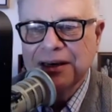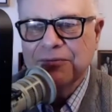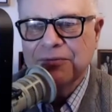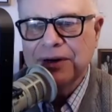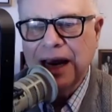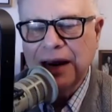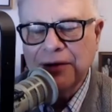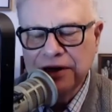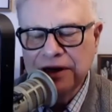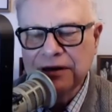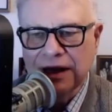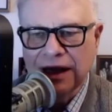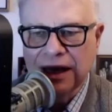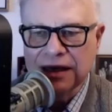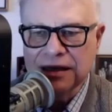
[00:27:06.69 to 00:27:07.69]
When I
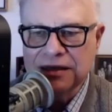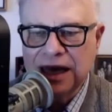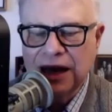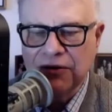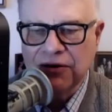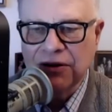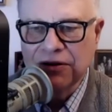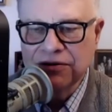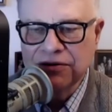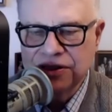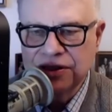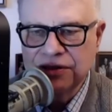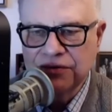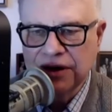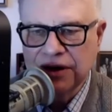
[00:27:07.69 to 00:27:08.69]
realized how close
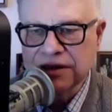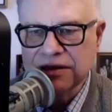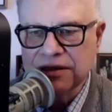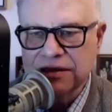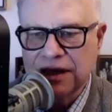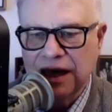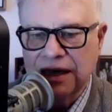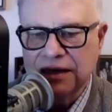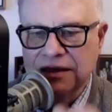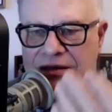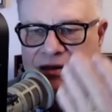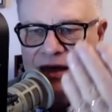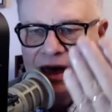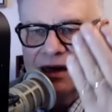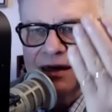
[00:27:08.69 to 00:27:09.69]
she was, I
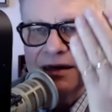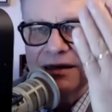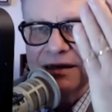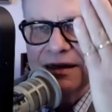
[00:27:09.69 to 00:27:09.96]
decided